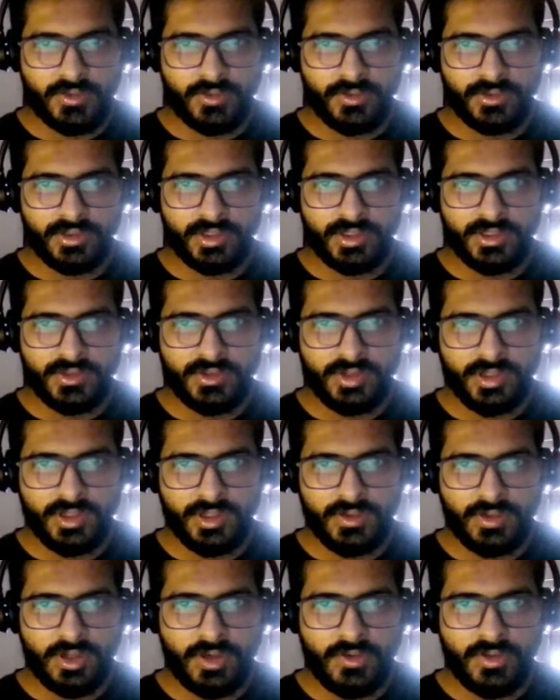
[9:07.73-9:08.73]
Okay.
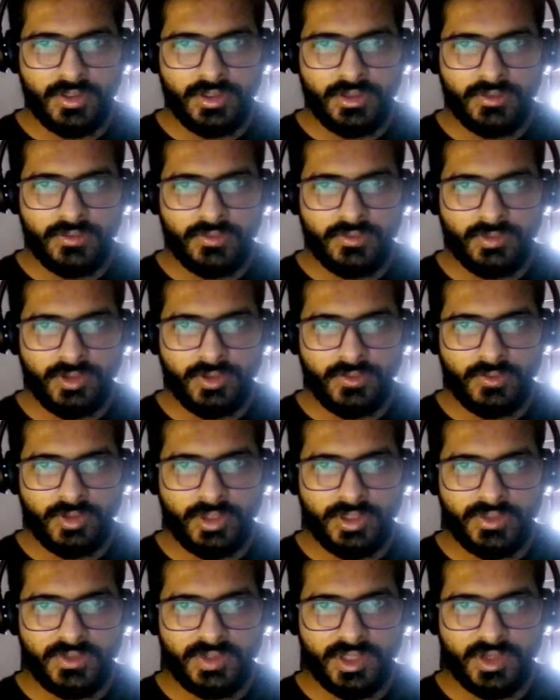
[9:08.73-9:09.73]
And now what
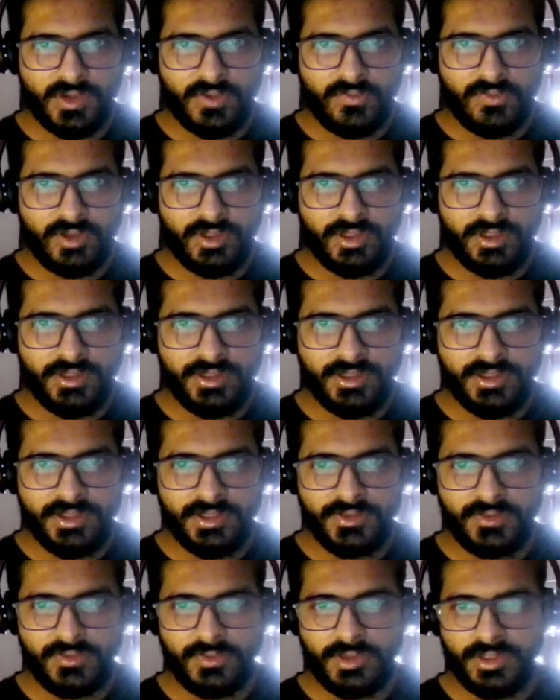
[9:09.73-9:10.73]
is array of end? It
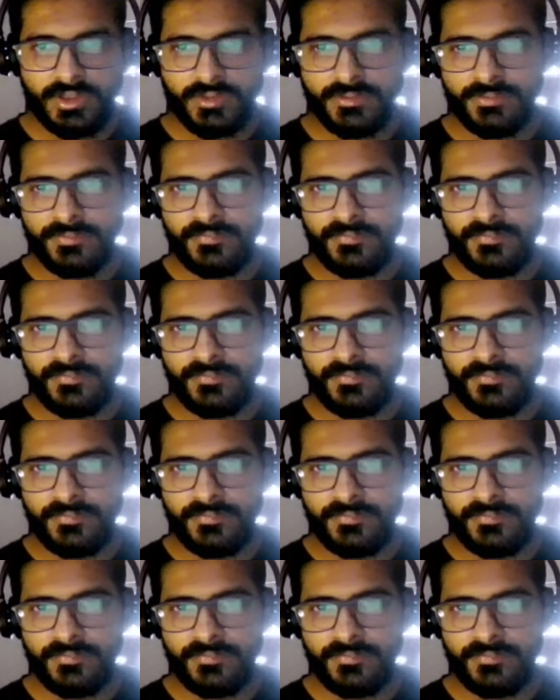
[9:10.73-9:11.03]
is 1.